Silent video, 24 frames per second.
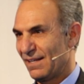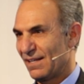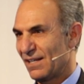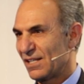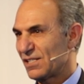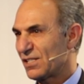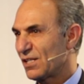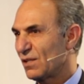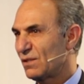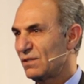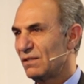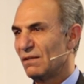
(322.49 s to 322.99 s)

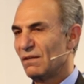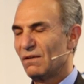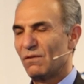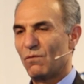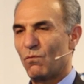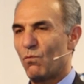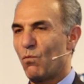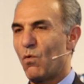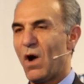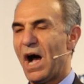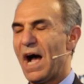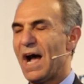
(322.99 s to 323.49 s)
He said,
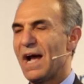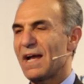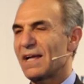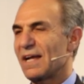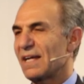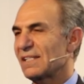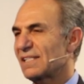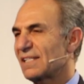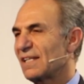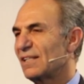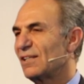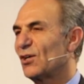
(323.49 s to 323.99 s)
Why?
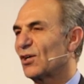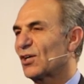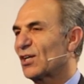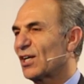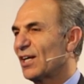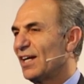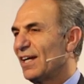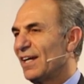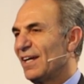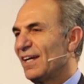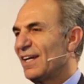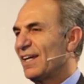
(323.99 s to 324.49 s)
I said,
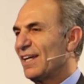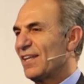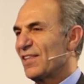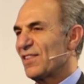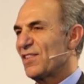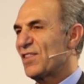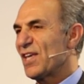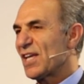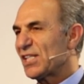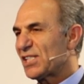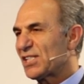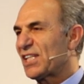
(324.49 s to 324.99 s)
Look,
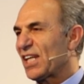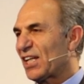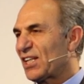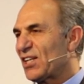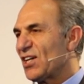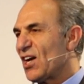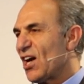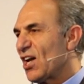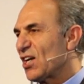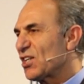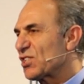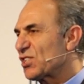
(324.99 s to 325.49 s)
this
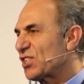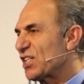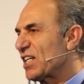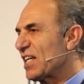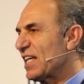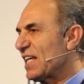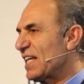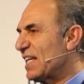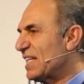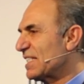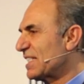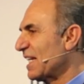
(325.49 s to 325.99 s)

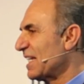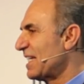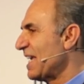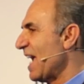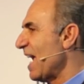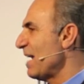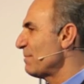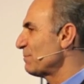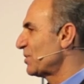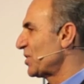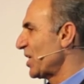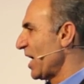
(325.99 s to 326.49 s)
technology is a
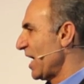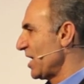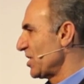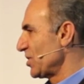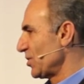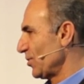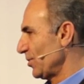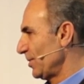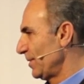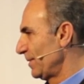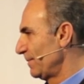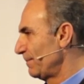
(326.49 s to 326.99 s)
game
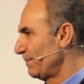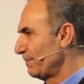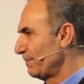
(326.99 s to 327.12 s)
changer.